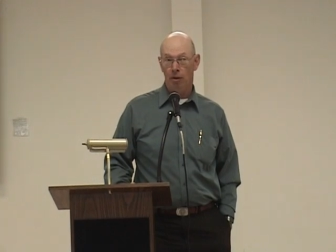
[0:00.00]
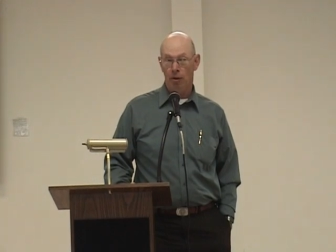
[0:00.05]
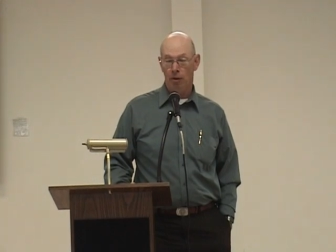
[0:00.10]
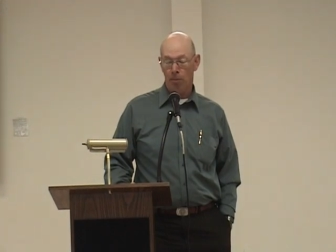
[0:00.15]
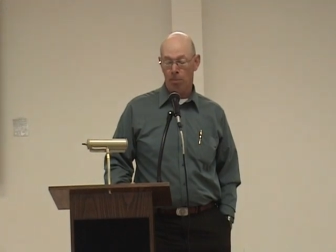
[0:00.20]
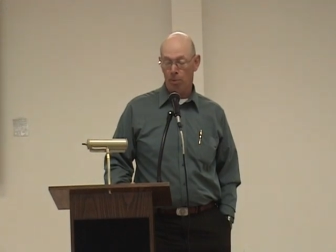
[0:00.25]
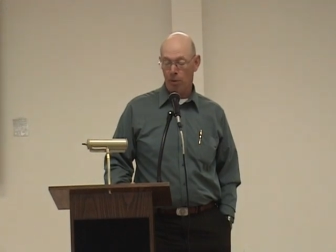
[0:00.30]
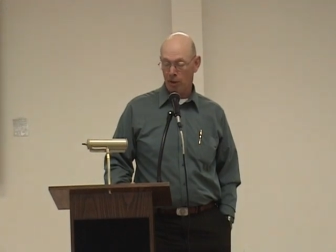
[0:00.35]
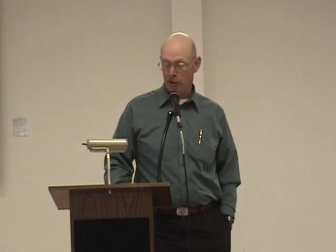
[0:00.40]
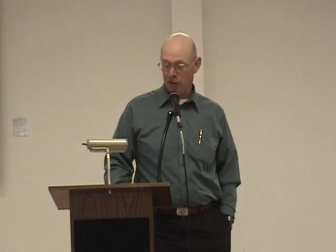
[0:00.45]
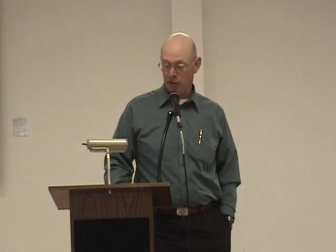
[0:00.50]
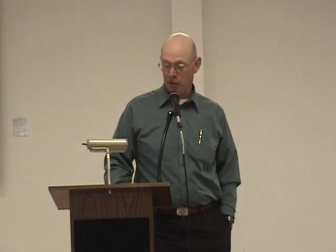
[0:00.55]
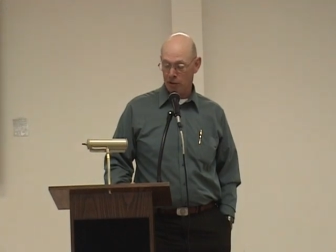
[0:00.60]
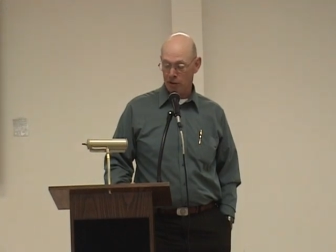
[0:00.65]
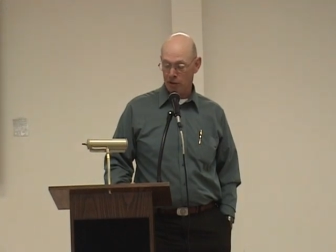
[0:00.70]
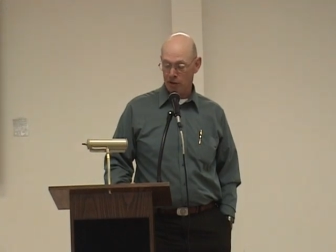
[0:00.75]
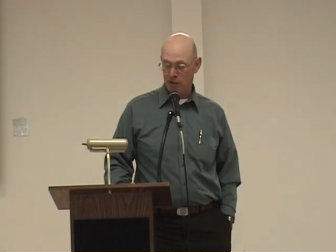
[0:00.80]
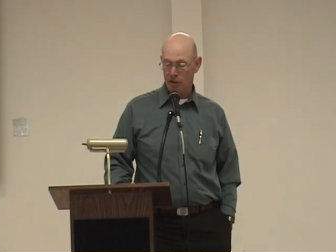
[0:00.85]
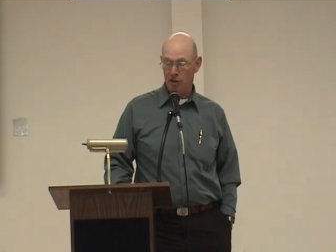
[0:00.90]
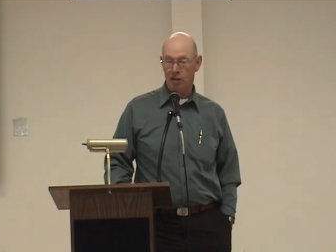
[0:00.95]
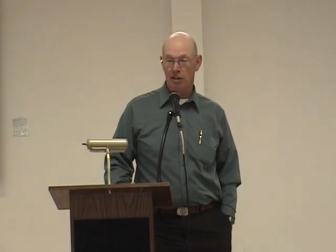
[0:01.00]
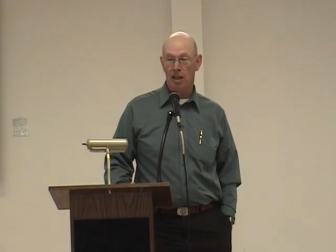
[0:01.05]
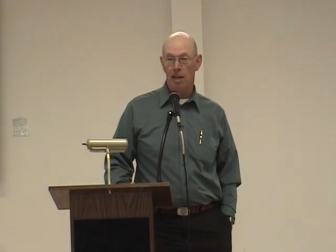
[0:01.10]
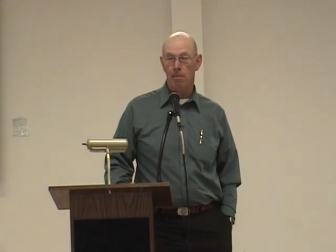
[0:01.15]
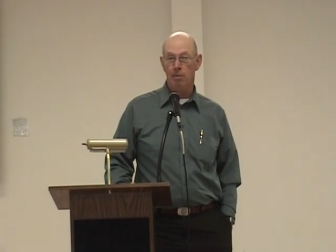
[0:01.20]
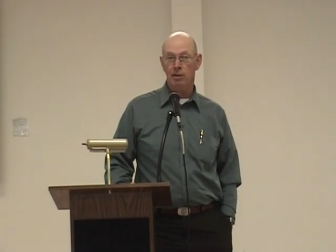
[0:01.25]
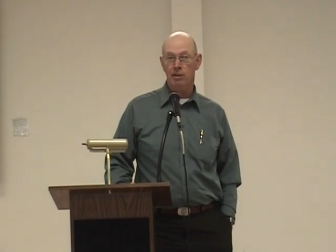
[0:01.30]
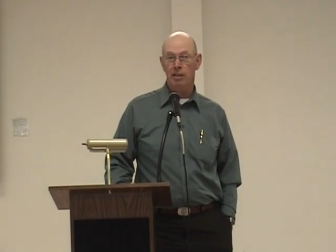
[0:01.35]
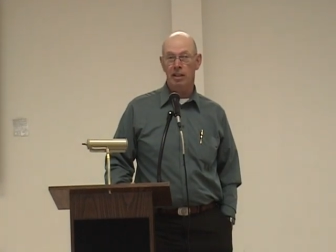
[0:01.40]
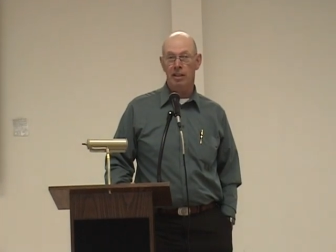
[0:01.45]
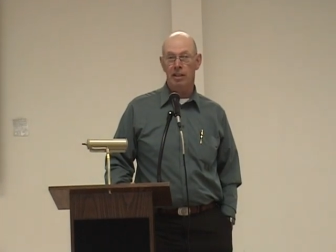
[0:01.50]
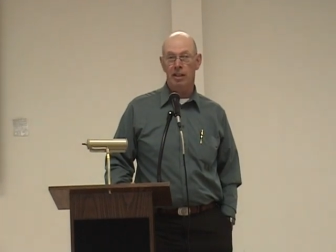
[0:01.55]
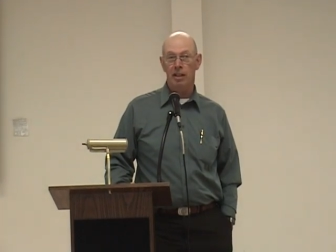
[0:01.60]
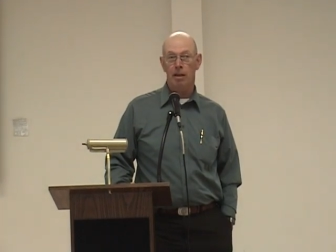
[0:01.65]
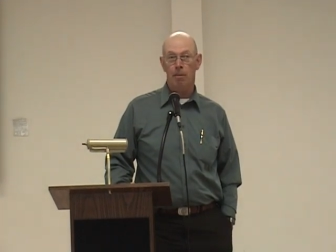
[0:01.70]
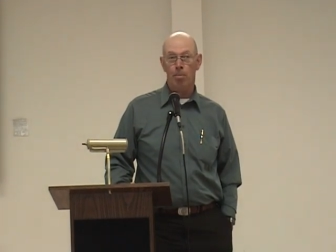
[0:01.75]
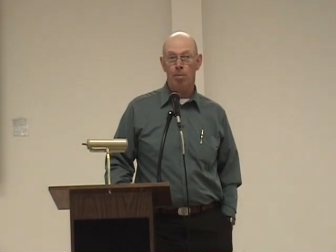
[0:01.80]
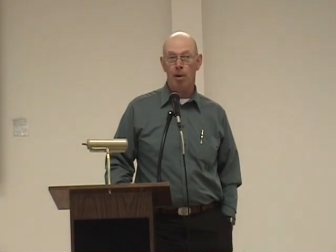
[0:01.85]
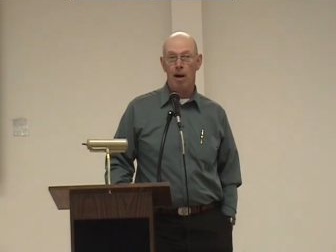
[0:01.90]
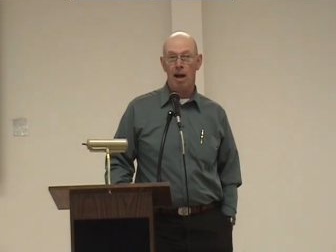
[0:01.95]
the prisoners the same as they did
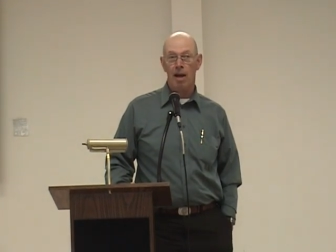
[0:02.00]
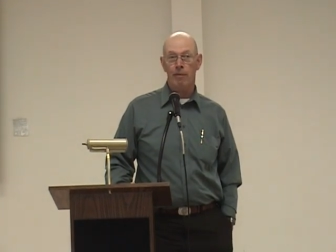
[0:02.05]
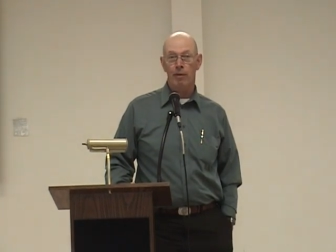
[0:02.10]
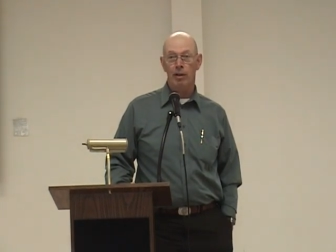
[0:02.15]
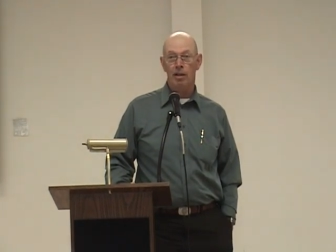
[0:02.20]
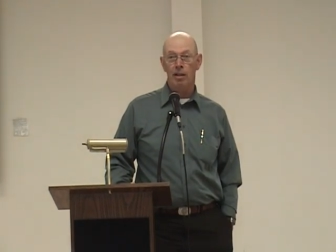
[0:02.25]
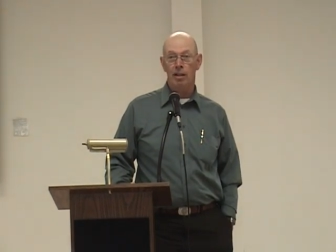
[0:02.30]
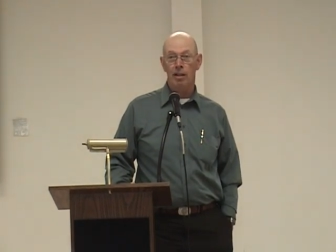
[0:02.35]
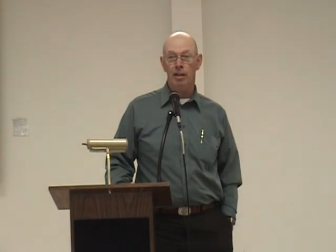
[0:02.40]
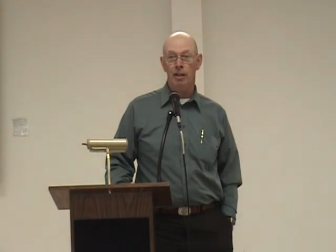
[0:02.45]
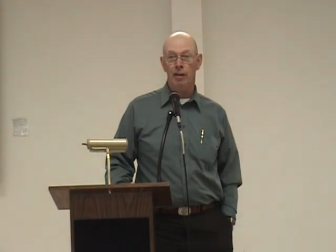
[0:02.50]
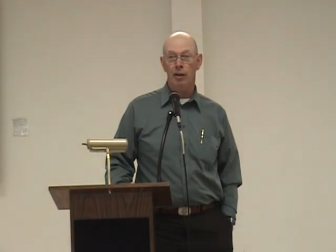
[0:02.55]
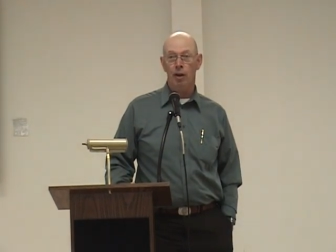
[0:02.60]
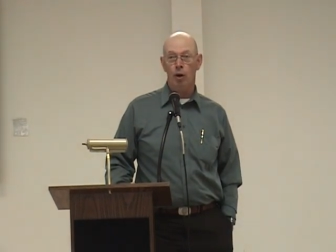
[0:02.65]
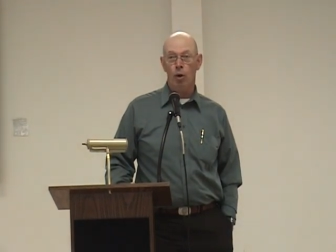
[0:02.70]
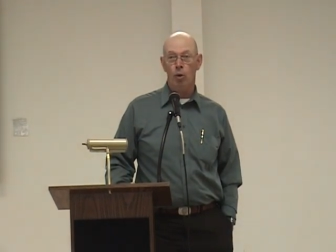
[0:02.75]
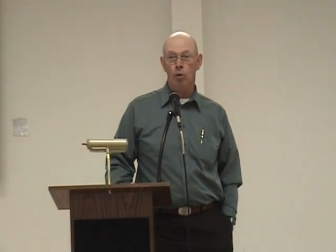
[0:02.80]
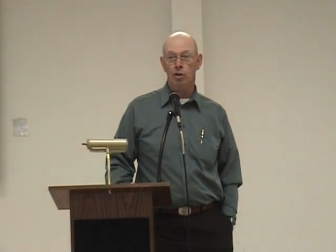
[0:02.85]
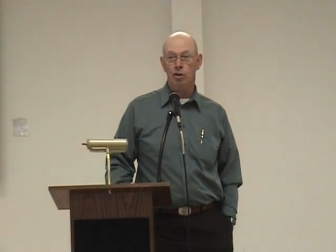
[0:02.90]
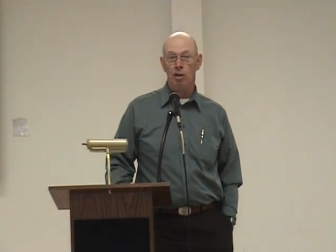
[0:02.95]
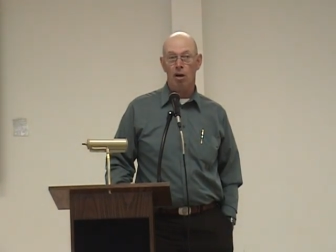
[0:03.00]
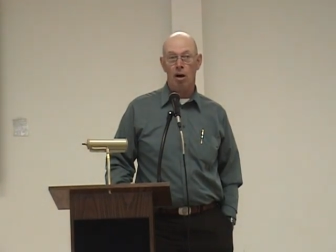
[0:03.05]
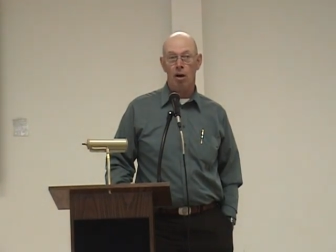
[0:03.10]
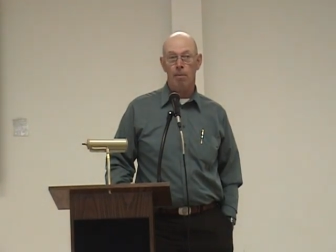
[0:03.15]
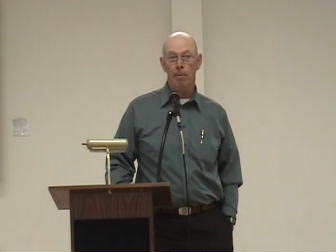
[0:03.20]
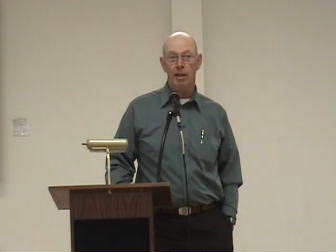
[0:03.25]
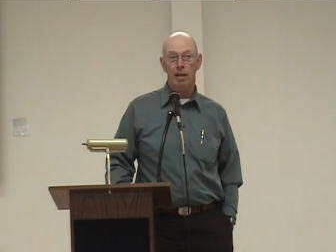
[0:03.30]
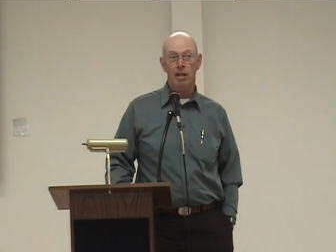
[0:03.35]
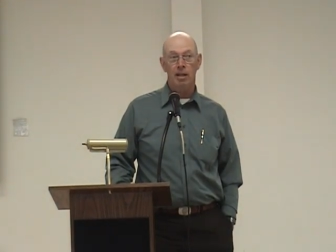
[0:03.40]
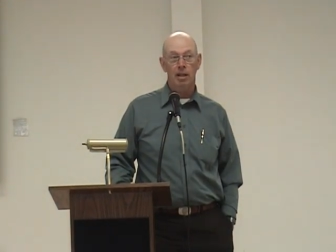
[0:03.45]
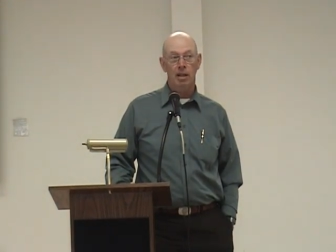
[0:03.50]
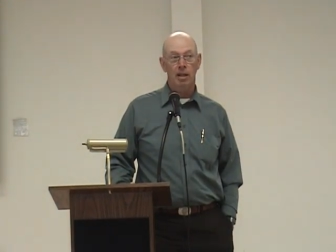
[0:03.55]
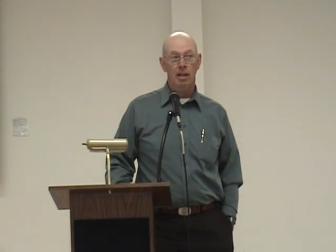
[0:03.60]
a private in the host army.